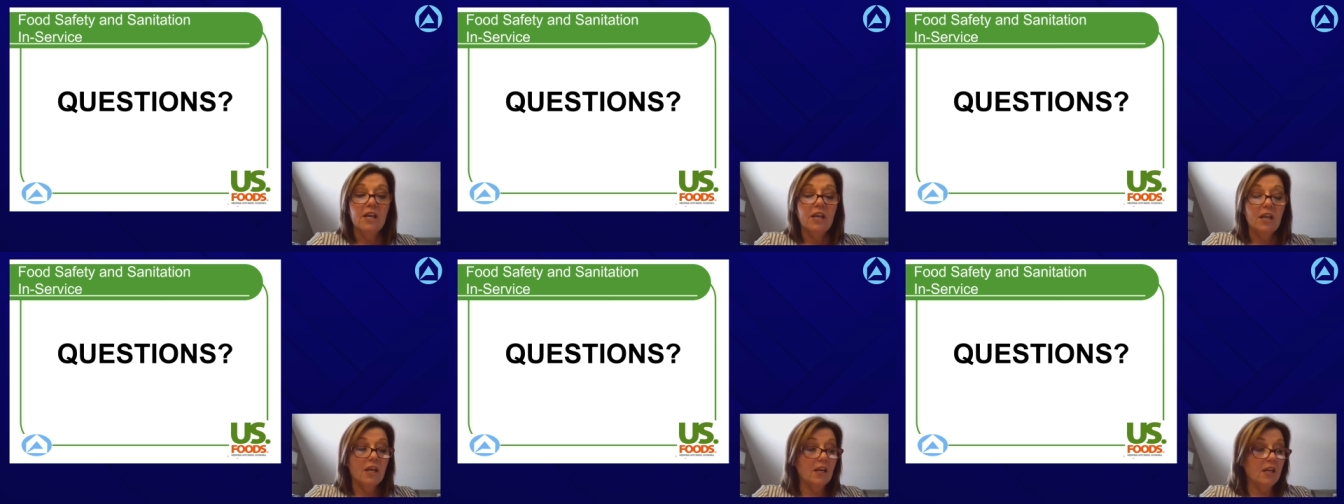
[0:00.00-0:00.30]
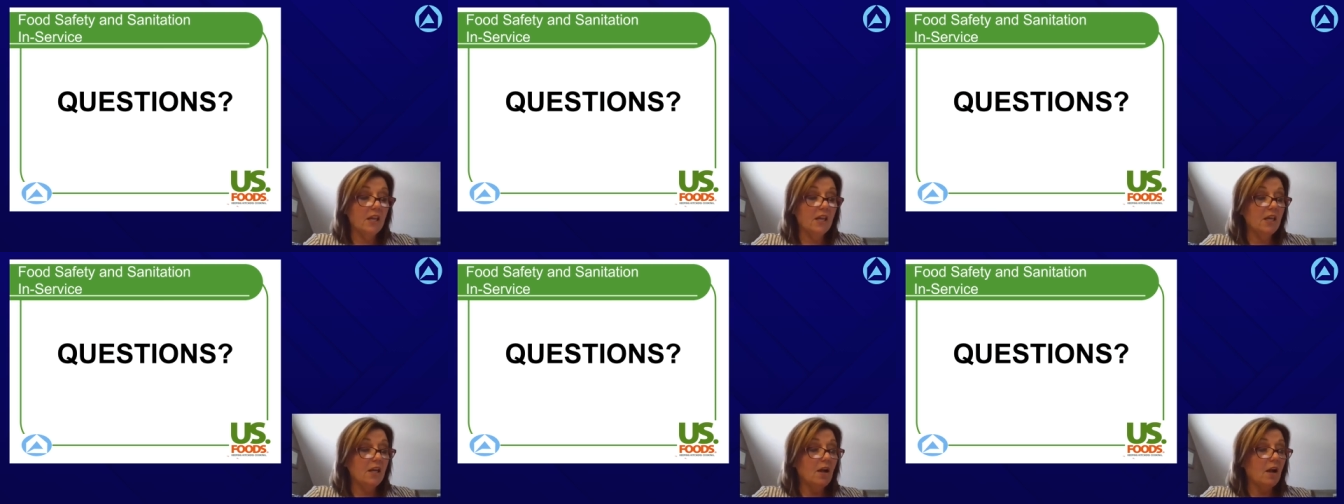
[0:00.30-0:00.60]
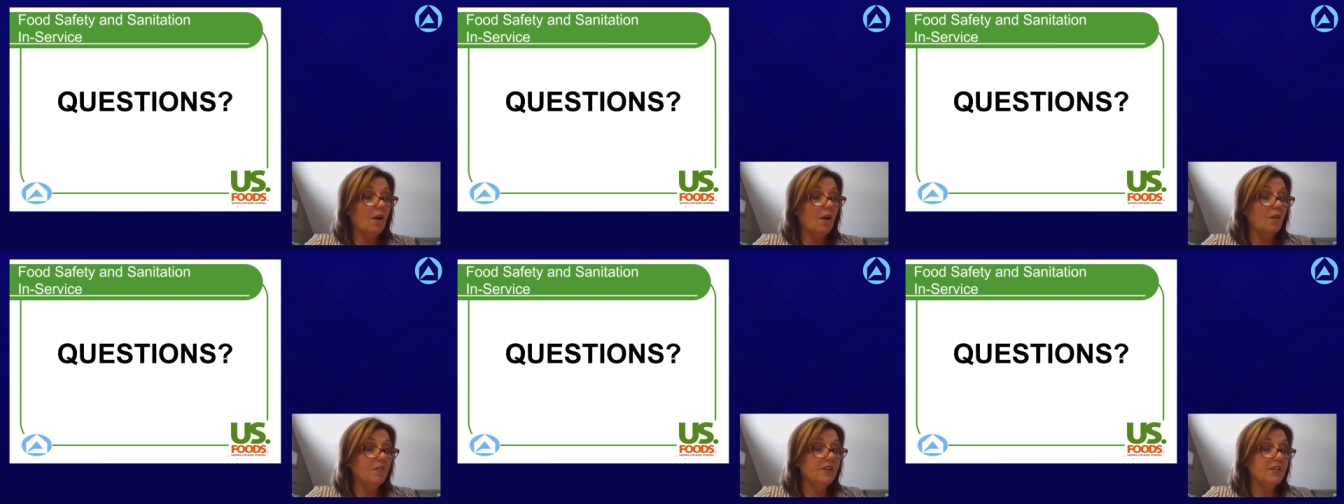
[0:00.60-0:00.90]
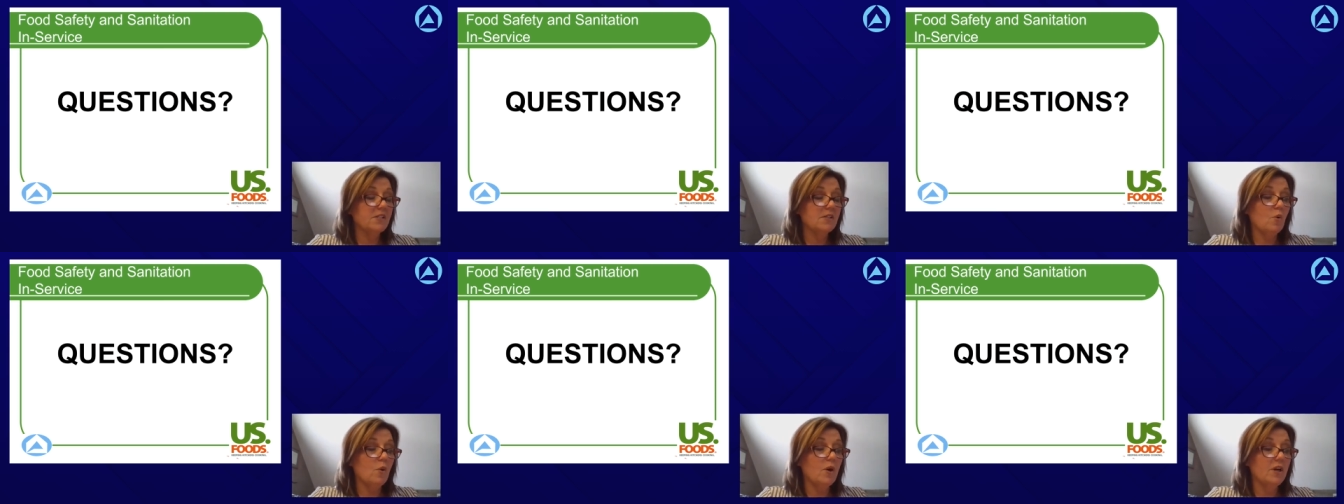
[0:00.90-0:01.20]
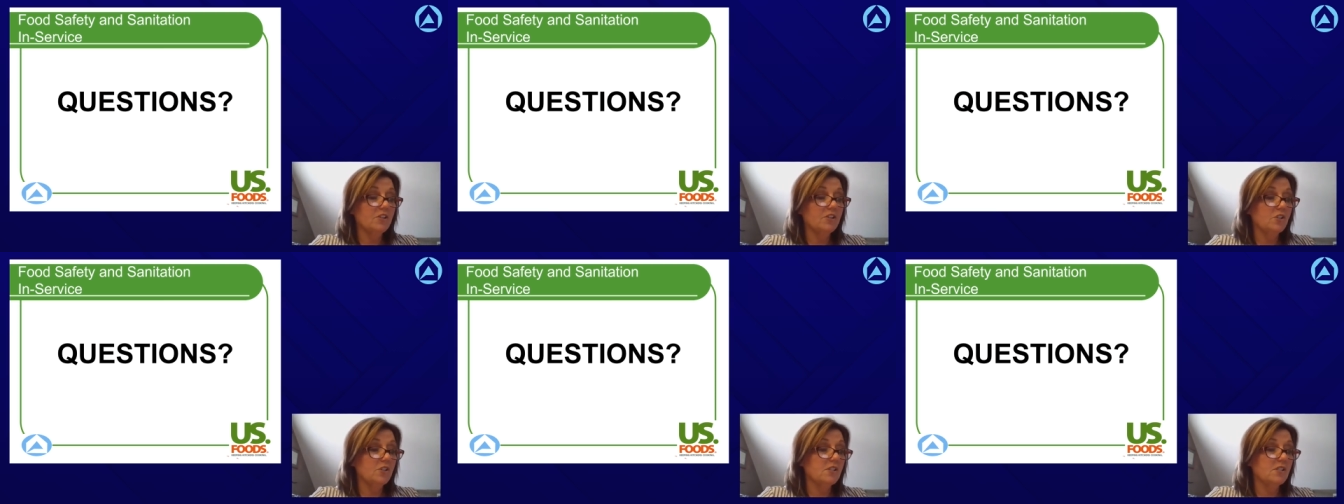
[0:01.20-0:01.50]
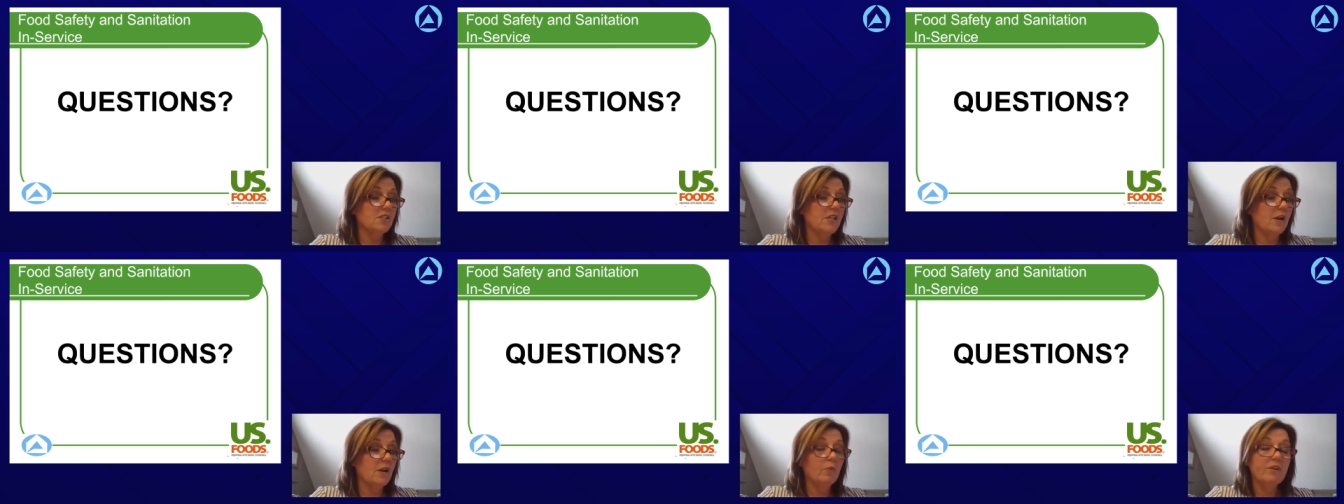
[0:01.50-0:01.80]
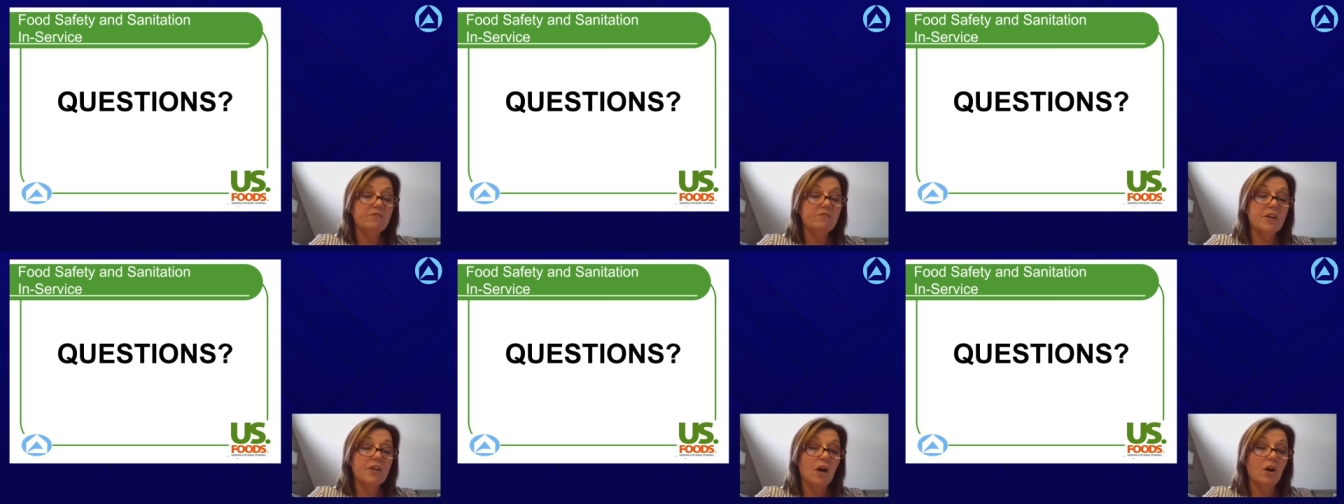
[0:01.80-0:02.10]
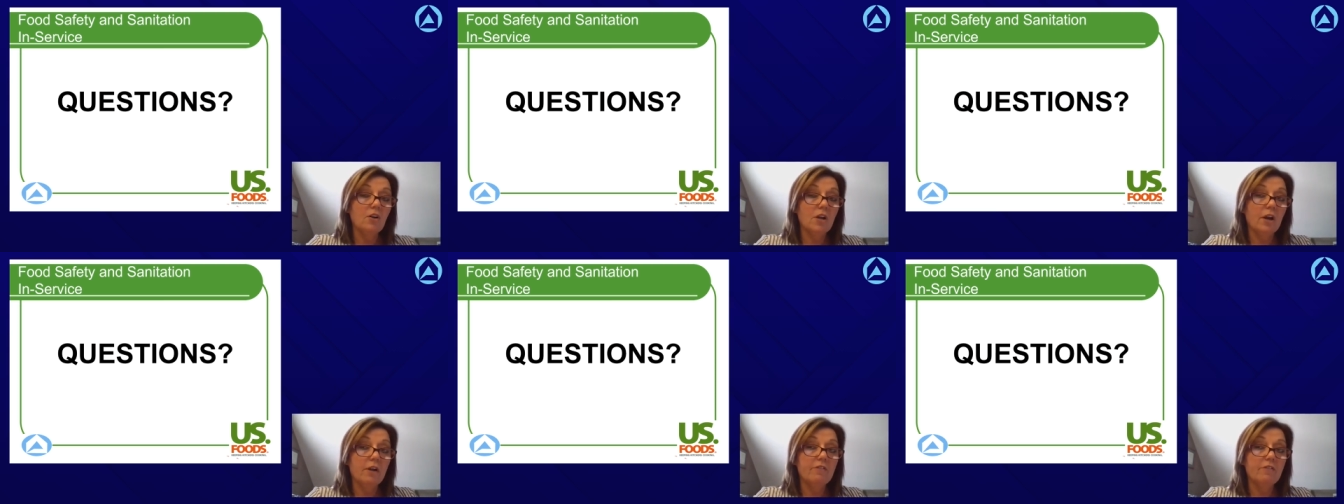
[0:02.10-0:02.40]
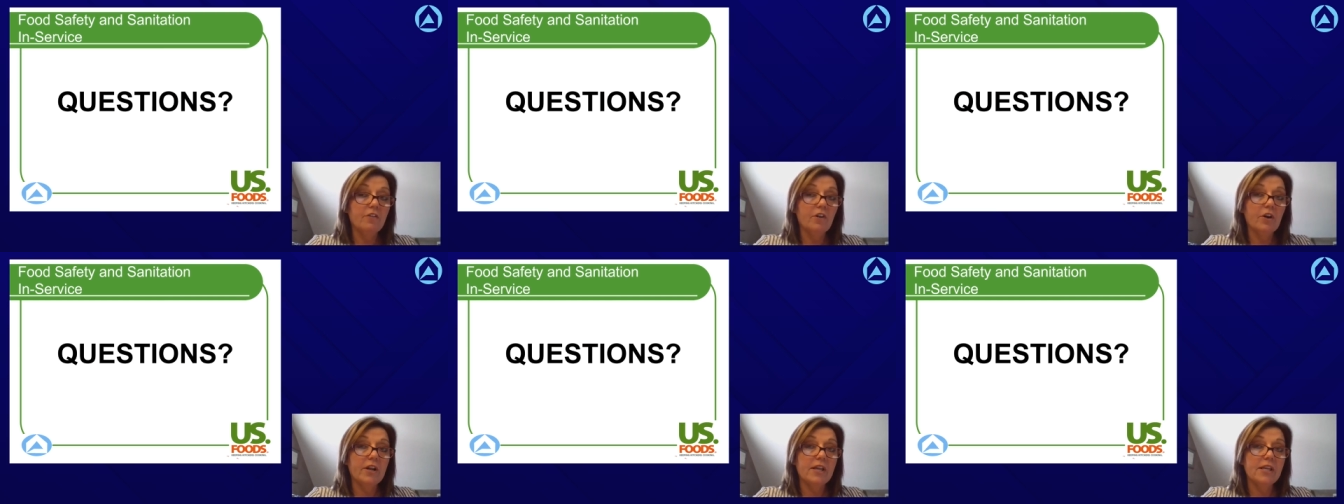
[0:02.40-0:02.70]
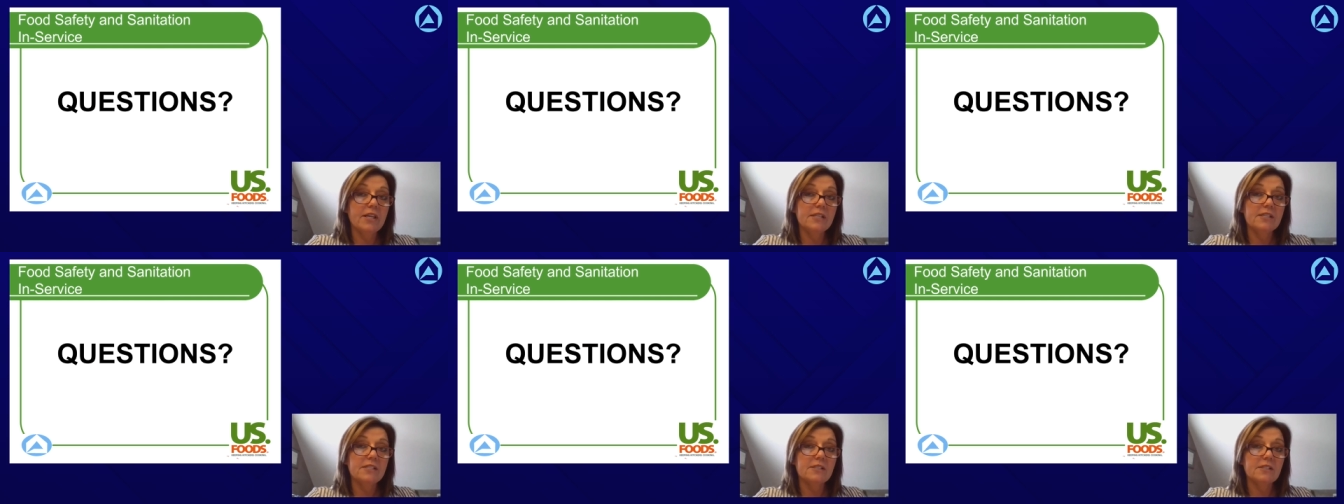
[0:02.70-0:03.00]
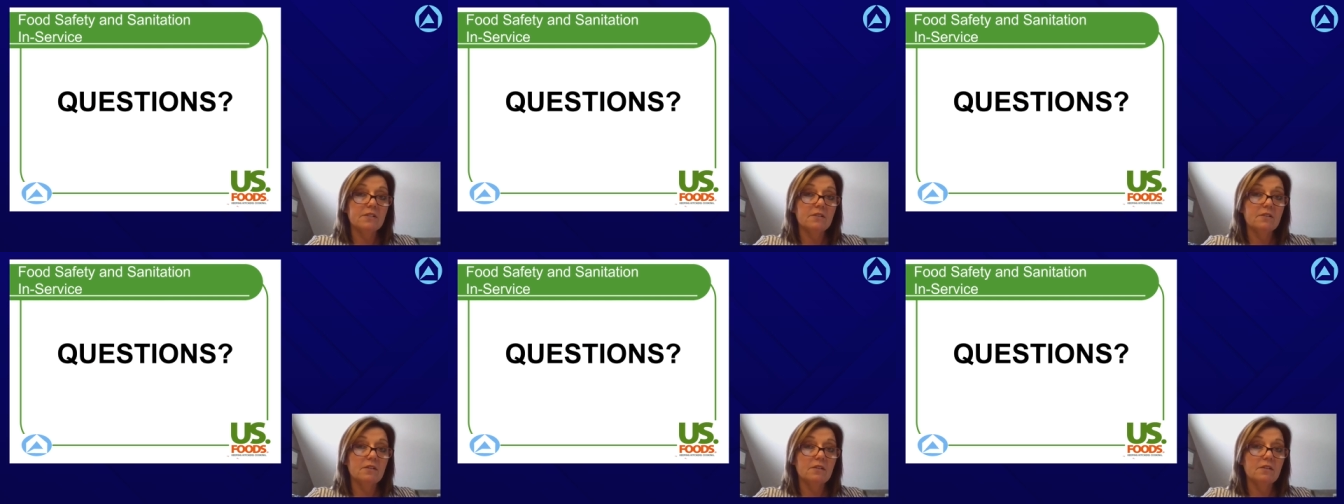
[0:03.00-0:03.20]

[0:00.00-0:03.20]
And again, all these questions that we've gone over is